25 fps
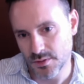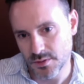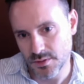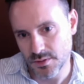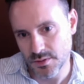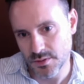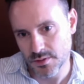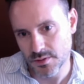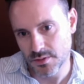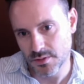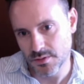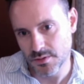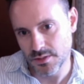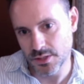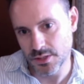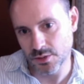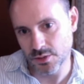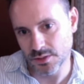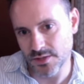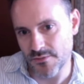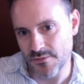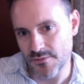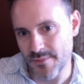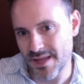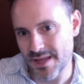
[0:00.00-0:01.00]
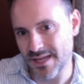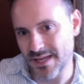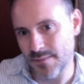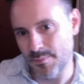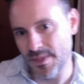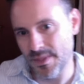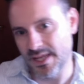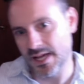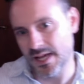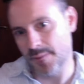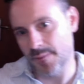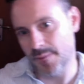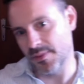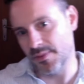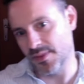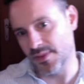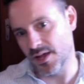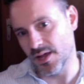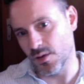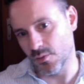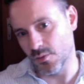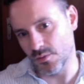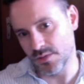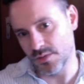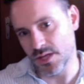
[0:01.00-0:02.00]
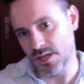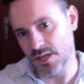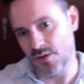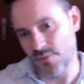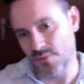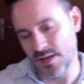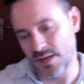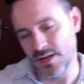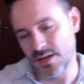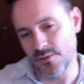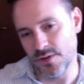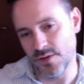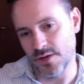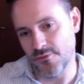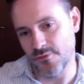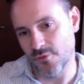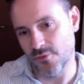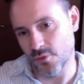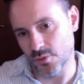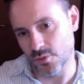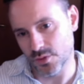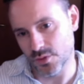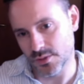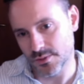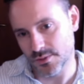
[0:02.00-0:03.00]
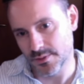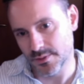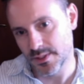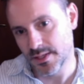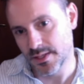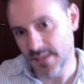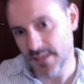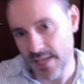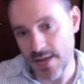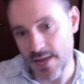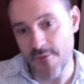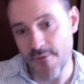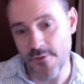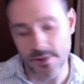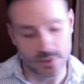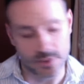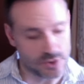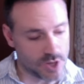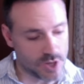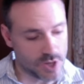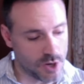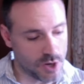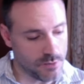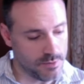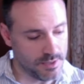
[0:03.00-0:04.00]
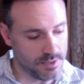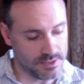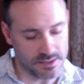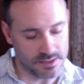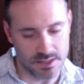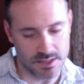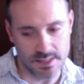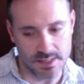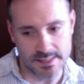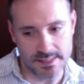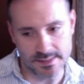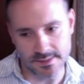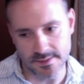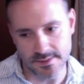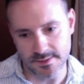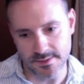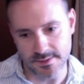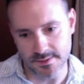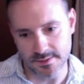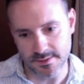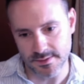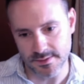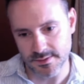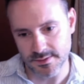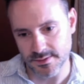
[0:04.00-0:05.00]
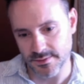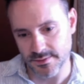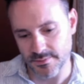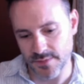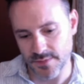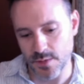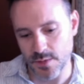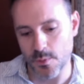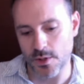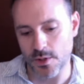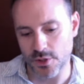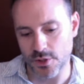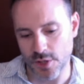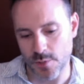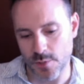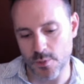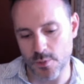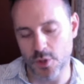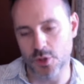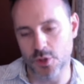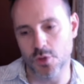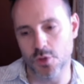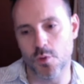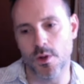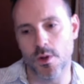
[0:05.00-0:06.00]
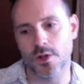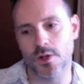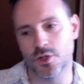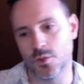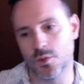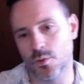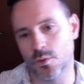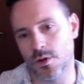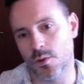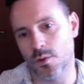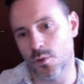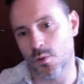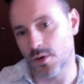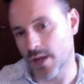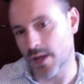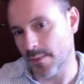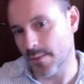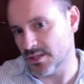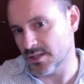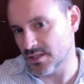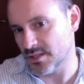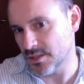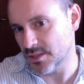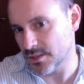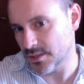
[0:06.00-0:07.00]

They don't have many pick up and down. They are really really focused. If when trouble is the one trouble we saw when she won a World Cup this year,